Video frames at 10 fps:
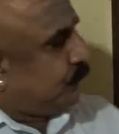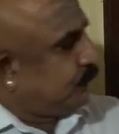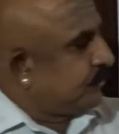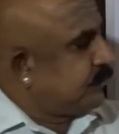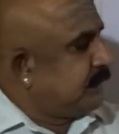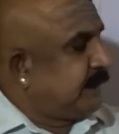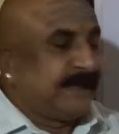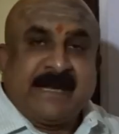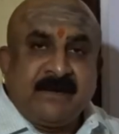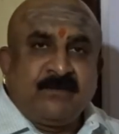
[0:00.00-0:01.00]

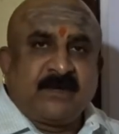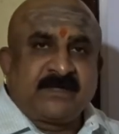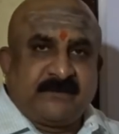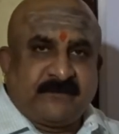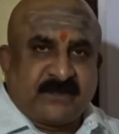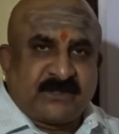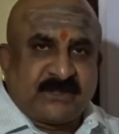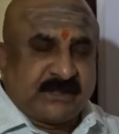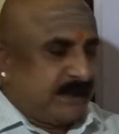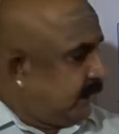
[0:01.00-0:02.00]
2010 was the
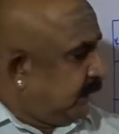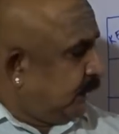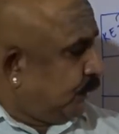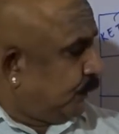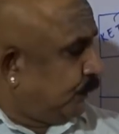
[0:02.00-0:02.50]
first child,